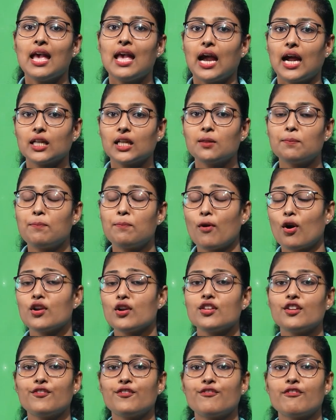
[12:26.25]
At the
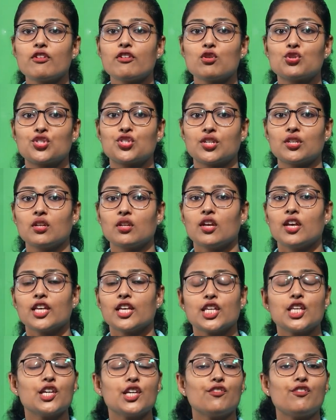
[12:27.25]
point of fusion,
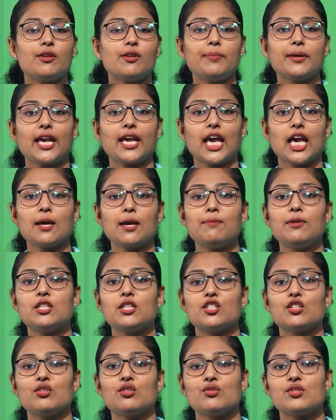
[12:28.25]
you will be able
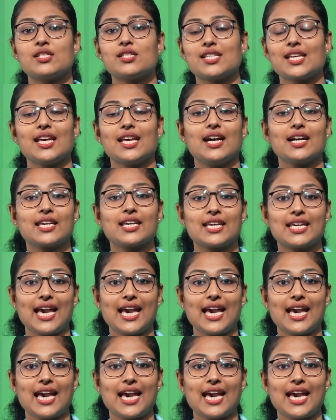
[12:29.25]
to see a